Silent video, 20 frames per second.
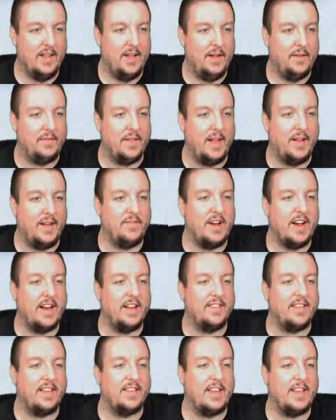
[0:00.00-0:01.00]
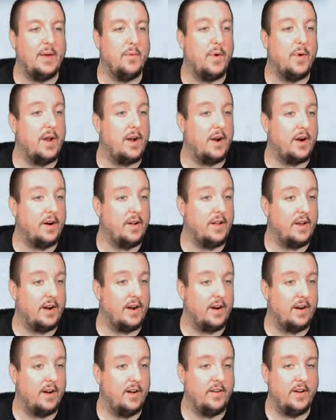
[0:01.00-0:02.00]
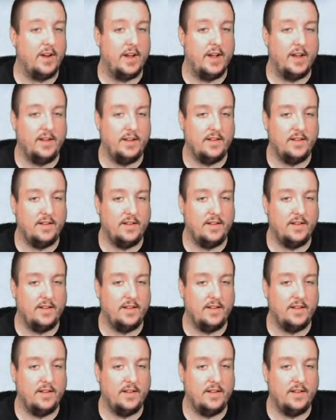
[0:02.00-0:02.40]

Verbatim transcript: Flame Dragon says he won earlier. Okay.